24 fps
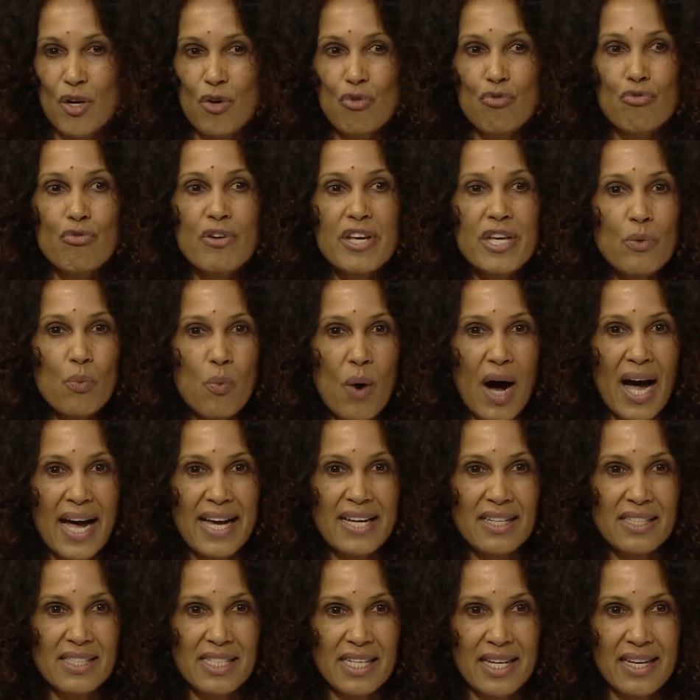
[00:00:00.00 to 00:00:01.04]

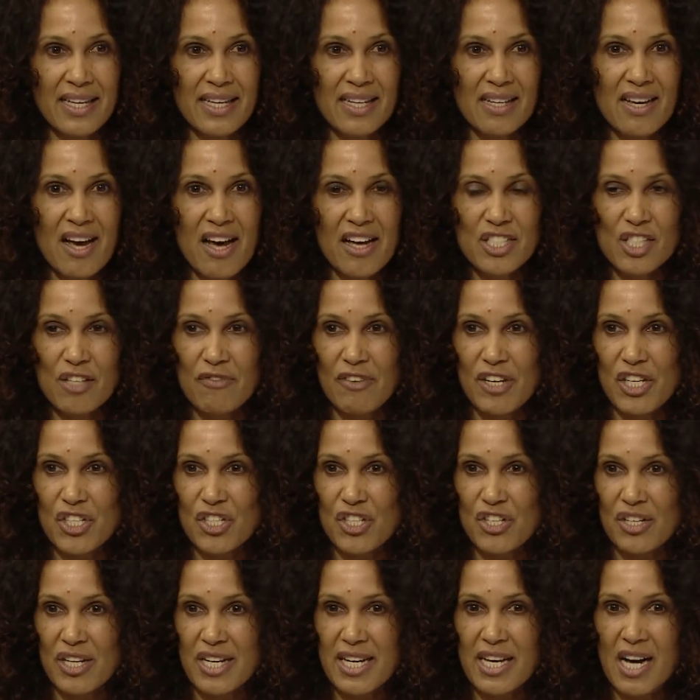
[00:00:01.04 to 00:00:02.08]
Rewilding in
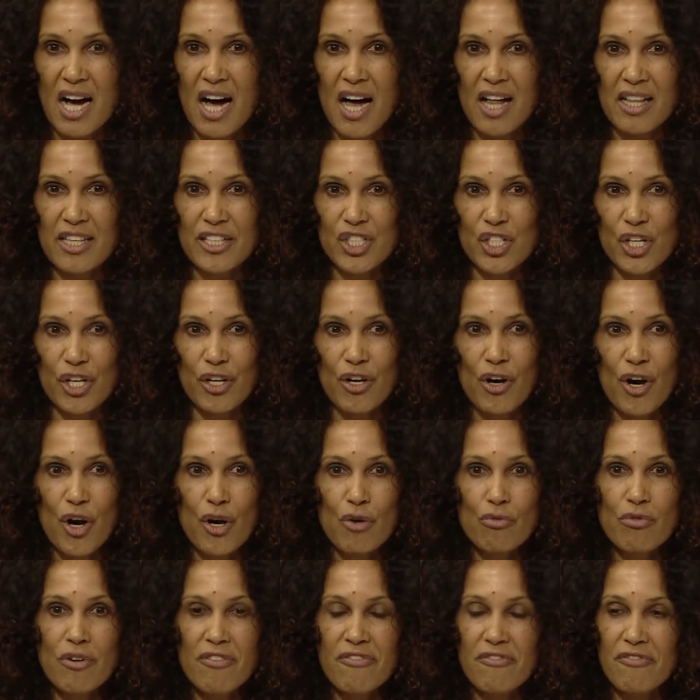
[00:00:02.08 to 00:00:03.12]
conservation ecology
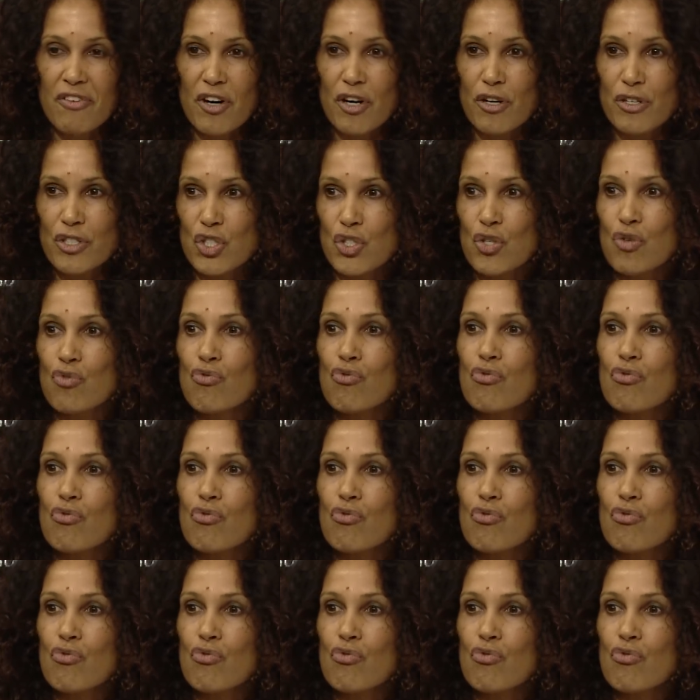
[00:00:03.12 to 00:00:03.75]
refers to